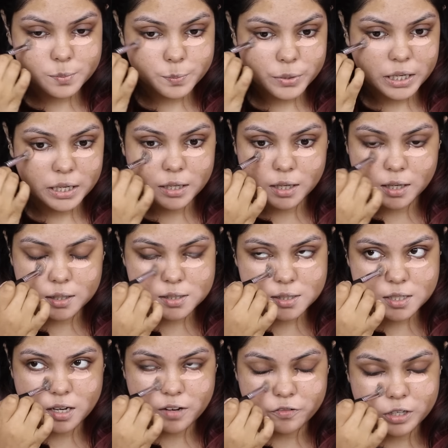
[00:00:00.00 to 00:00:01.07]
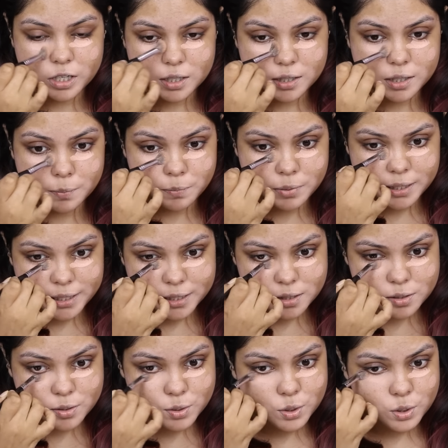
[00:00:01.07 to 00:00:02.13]
product definitely
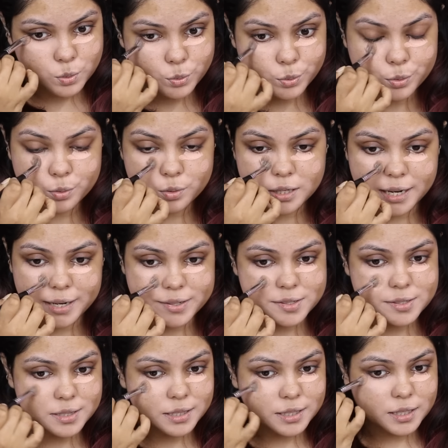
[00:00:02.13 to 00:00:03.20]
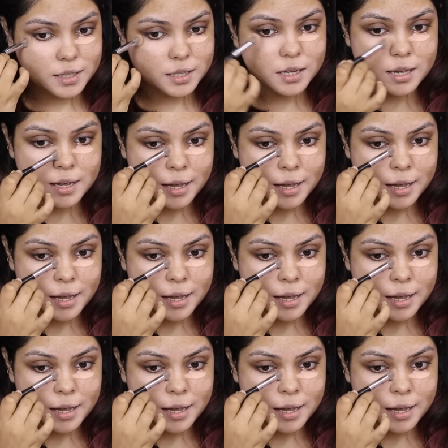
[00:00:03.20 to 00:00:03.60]
blends so nicely,